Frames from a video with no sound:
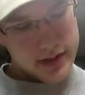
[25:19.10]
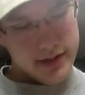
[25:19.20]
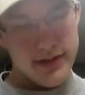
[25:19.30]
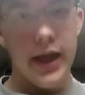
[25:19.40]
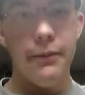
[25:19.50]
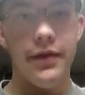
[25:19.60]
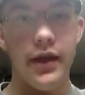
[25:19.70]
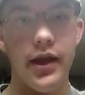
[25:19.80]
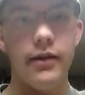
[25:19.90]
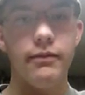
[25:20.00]
Same
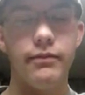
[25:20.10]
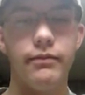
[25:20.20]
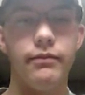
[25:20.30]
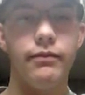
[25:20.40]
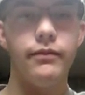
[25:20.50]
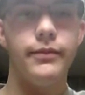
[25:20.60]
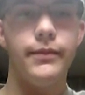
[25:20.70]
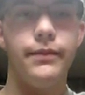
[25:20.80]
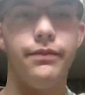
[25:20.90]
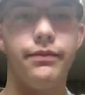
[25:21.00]
thing.
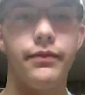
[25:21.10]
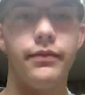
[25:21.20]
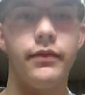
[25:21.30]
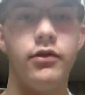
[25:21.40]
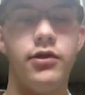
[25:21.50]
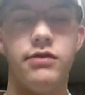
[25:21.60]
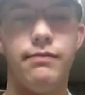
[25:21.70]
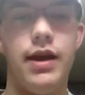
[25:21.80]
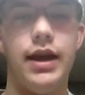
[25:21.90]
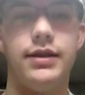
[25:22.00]
Just
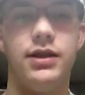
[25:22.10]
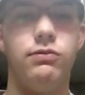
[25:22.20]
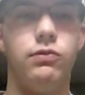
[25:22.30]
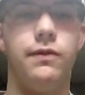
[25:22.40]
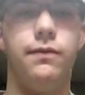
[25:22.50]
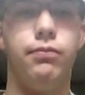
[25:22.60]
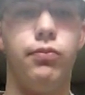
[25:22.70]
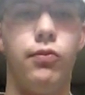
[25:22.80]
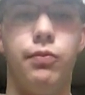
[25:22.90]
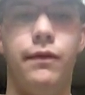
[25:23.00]
mag sounds
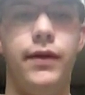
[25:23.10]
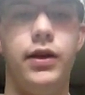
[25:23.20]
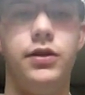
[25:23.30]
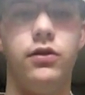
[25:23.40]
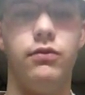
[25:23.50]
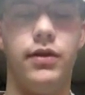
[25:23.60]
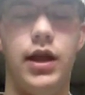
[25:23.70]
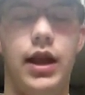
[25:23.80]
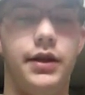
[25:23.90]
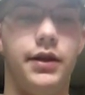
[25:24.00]
more professional, but
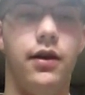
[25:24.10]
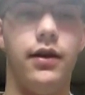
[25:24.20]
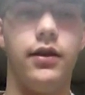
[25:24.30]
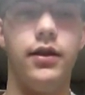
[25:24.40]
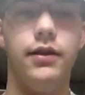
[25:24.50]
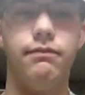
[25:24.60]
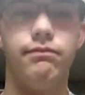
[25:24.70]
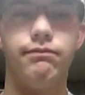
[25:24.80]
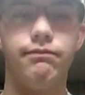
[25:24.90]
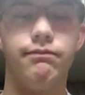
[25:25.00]
I like to call it clip
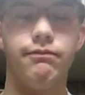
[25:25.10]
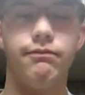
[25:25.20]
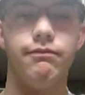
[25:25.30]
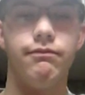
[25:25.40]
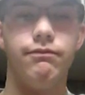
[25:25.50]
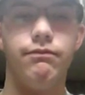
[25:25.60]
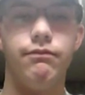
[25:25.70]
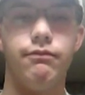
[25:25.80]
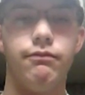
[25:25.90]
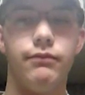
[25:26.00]

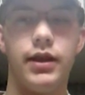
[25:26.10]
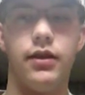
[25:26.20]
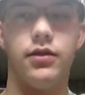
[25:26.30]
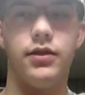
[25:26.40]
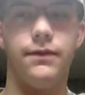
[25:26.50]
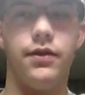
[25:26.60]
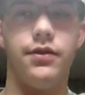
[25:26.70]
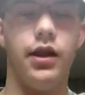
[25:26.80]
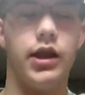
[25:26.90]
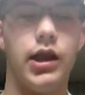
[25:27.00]
because it's the
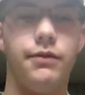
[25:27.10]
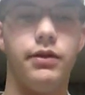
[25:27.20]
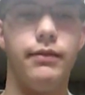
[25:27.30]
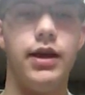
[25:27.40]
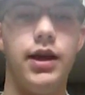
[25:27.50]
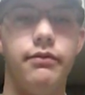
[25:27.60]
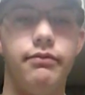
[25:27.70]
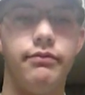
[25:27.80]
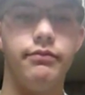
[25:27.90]
first thing that comes to mind.